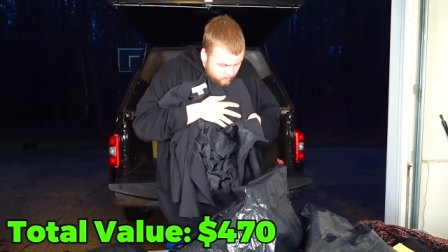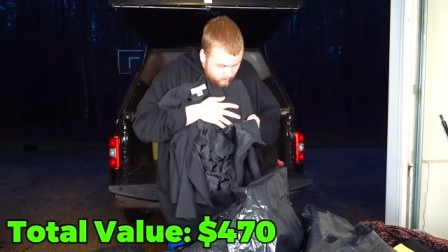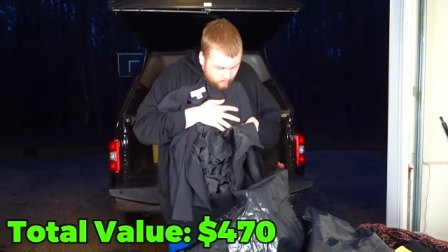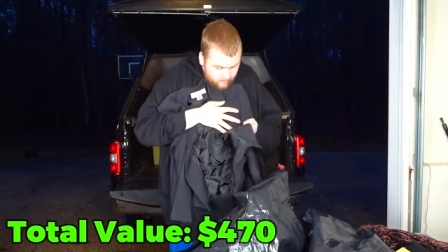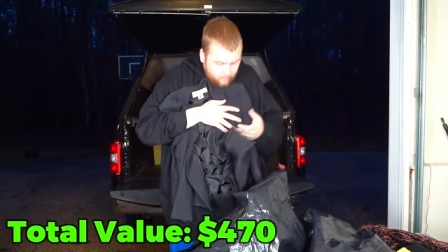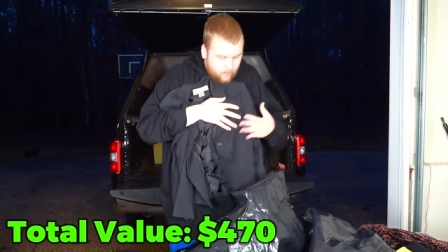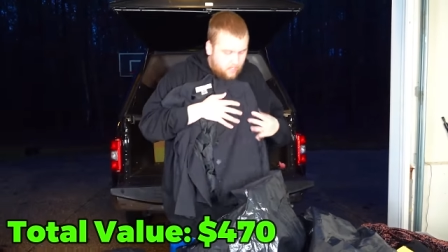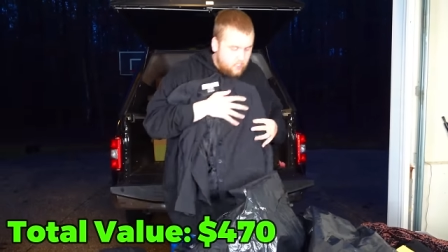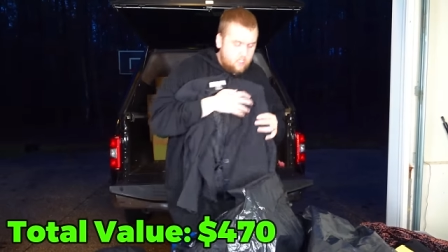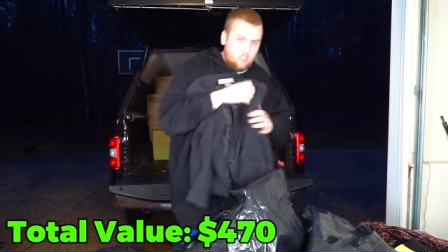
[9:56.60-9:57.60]
Uh, never mind, that's
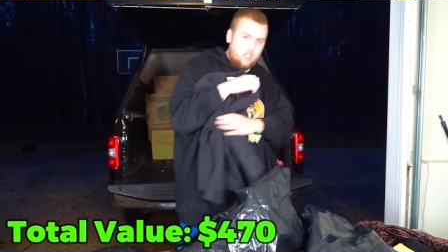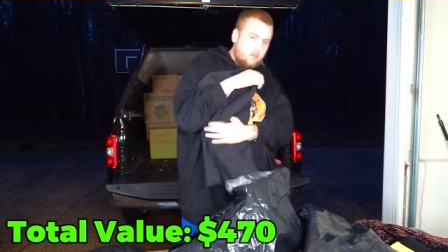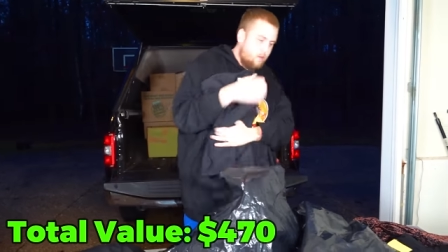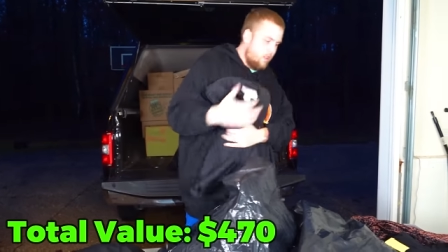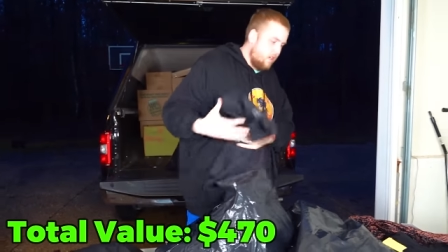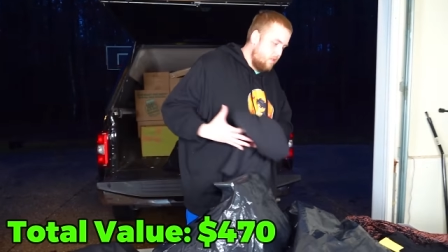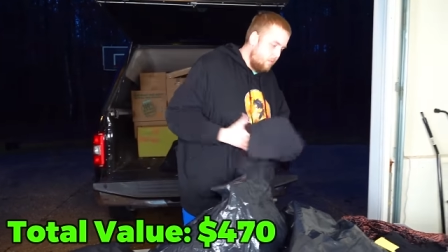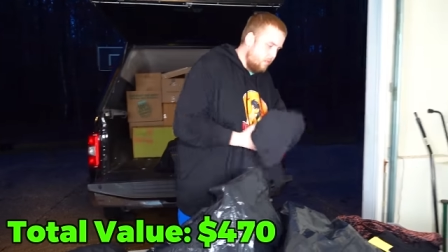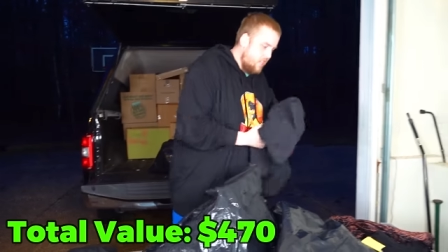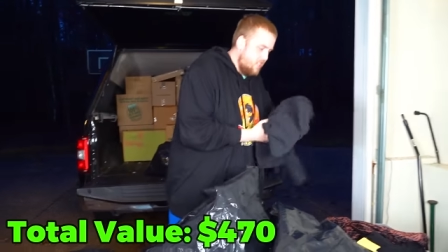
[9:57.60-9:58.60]
just the number. I thought it was
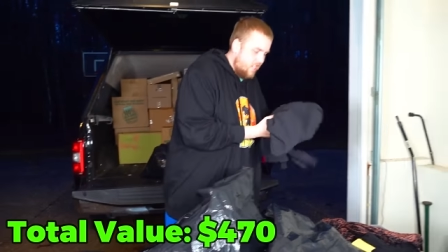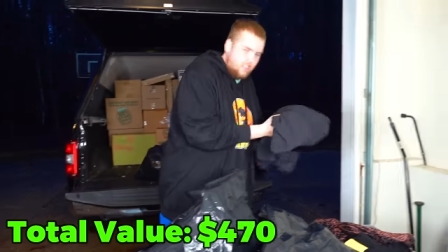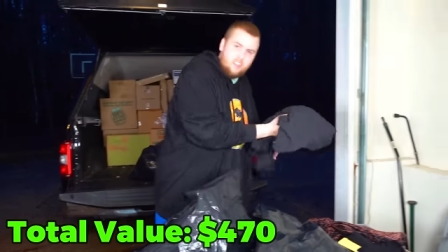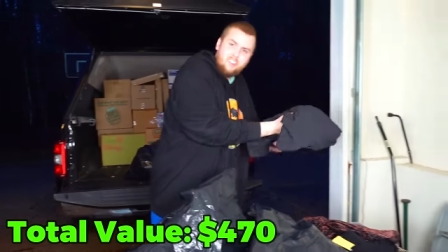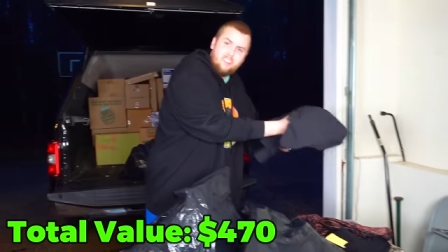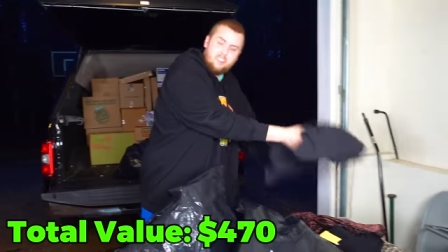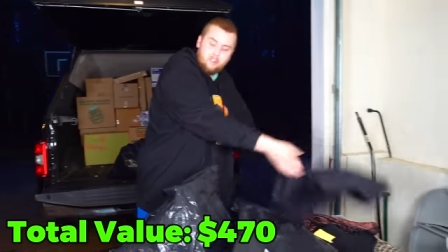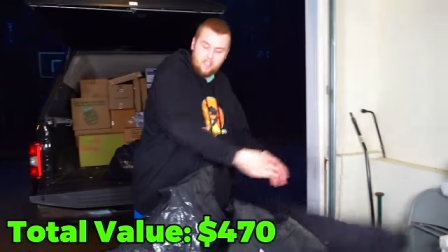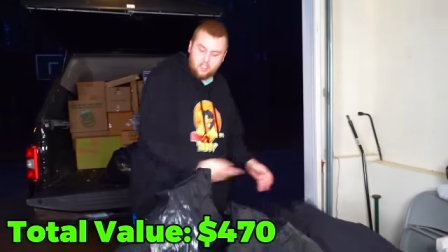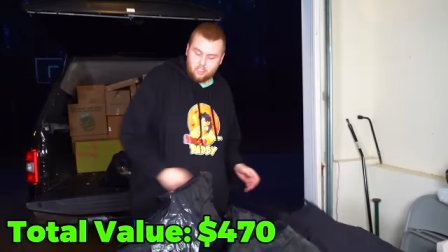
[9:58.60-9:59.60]
a price tag. I thought it said
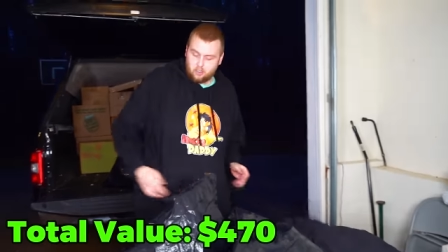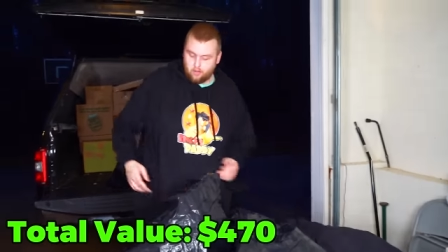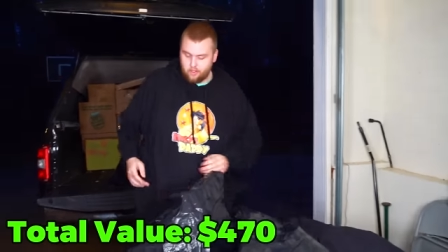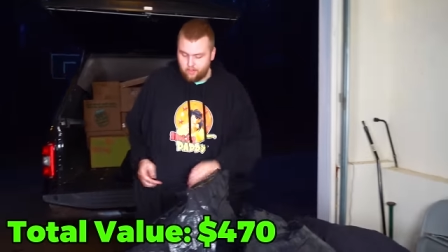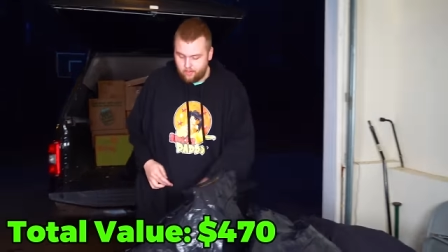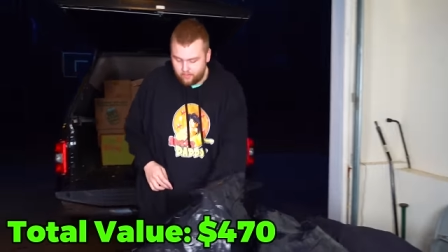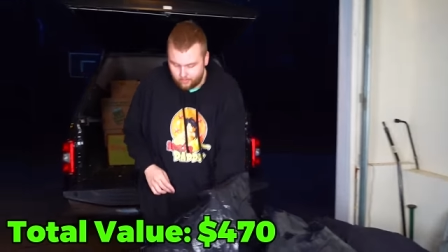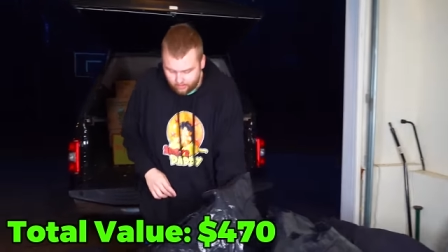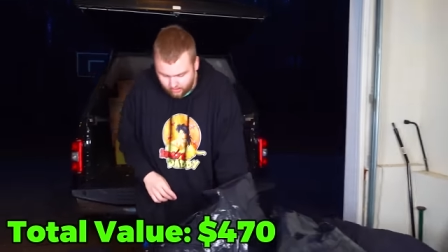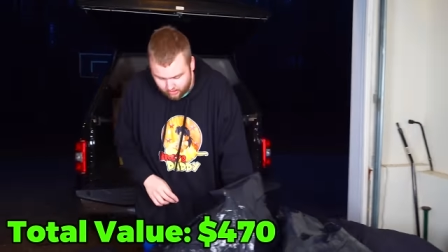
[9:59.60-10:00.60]
2,350,
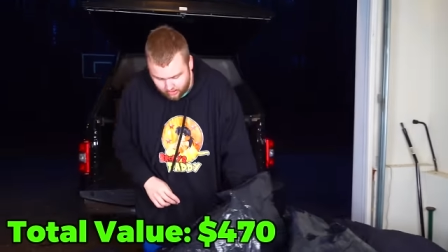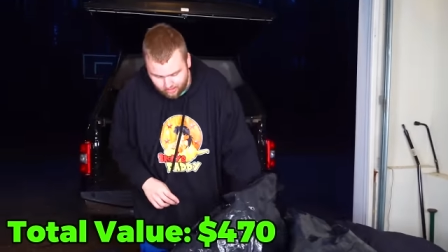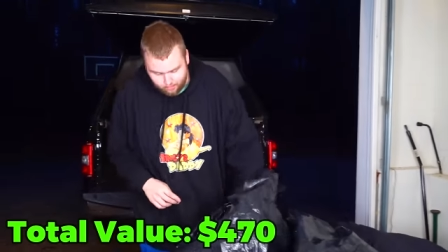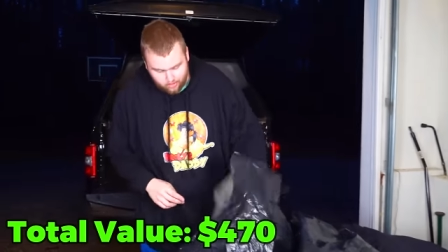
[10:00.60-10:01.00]
but it's just the number.